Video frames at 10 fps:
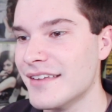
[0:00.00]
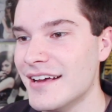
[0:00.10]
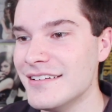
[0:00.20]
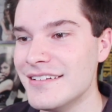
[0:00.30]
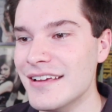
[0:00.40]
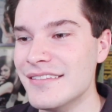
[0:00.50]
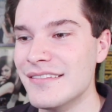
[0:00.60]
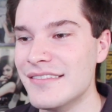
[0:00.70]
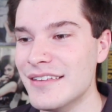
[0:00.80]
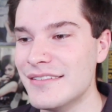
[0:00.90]
It's kind of
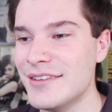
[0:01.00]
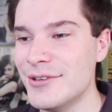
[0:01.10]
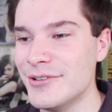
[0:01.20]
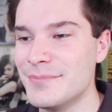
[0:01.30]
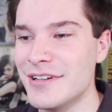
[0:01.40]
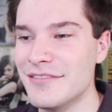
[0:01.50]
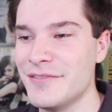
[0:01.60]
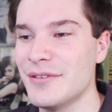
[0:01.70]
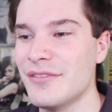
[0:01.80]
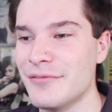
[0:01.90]
nice, it's cute, but it
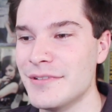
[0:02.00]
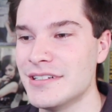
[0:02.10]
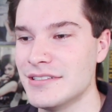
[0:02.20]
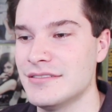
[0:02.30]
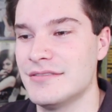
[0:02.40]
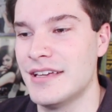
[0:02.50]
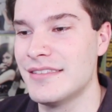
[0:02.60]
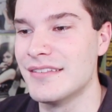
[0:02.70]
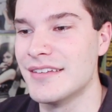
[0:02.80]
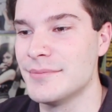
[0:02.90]
feels real
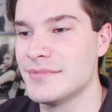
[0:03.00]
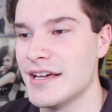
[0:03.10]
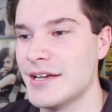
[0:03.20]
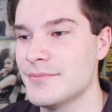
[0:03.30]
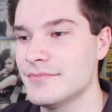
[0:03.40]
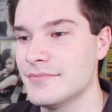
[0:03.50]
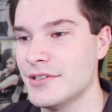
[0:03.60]
at the same time.